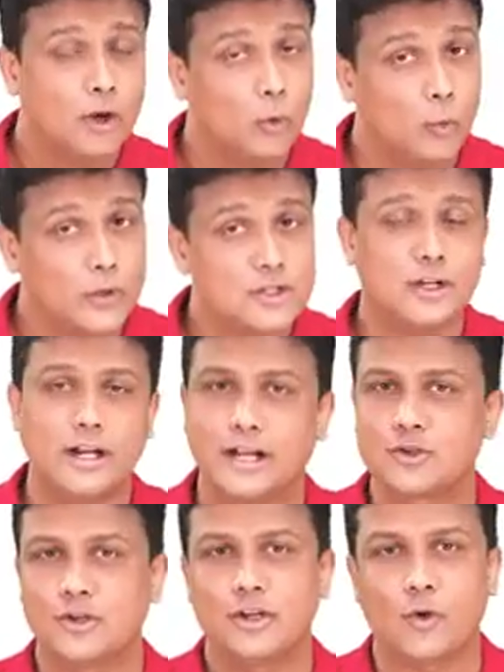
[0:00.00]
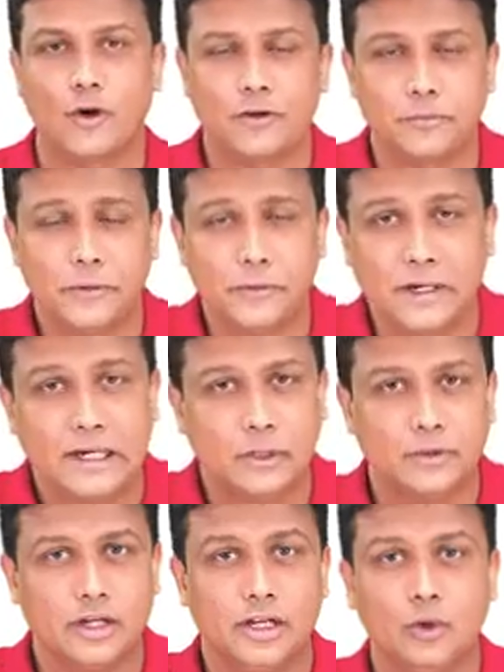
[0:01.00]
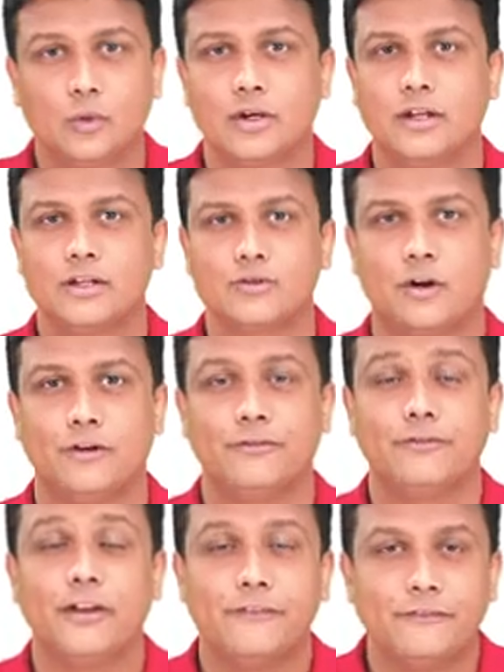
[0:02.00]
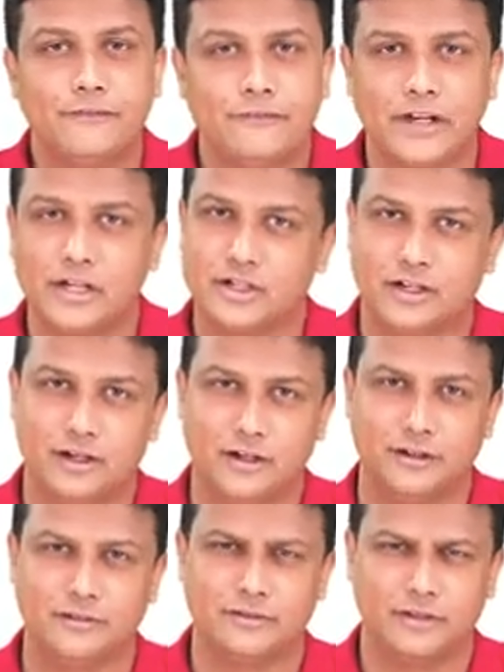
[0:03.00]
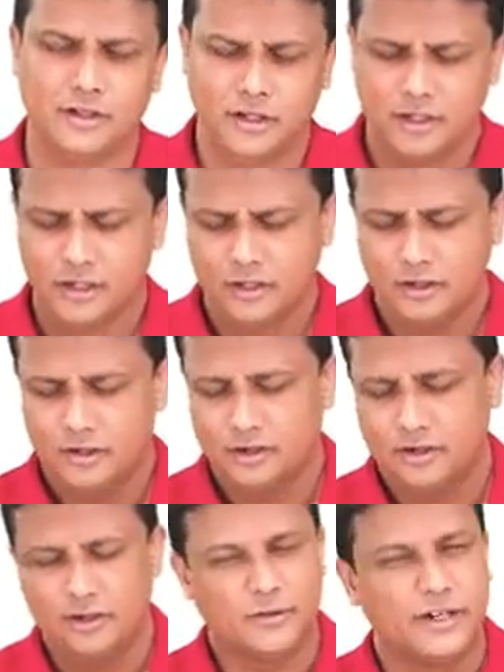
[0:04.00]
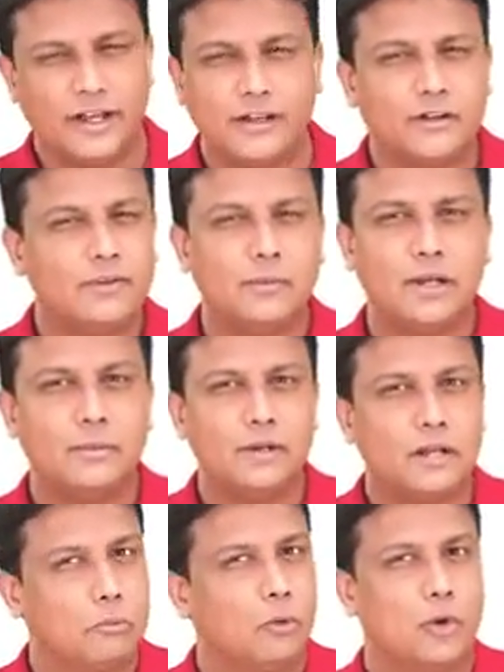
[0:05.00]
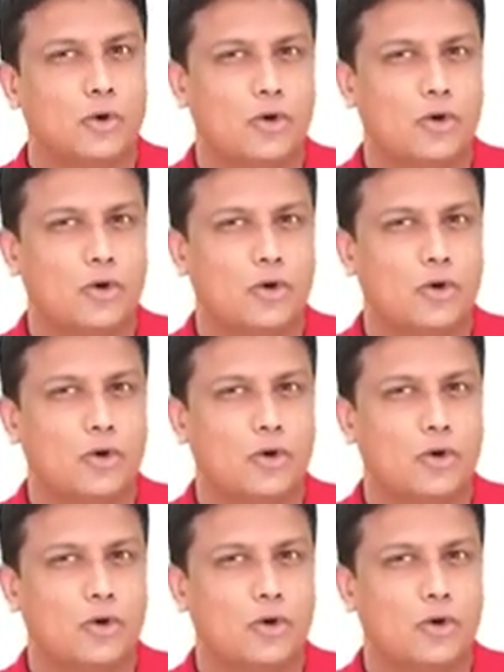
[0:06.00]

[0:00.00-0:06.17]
which are actually contributing to the nucleus of facial nerve. Now the diagram will become like more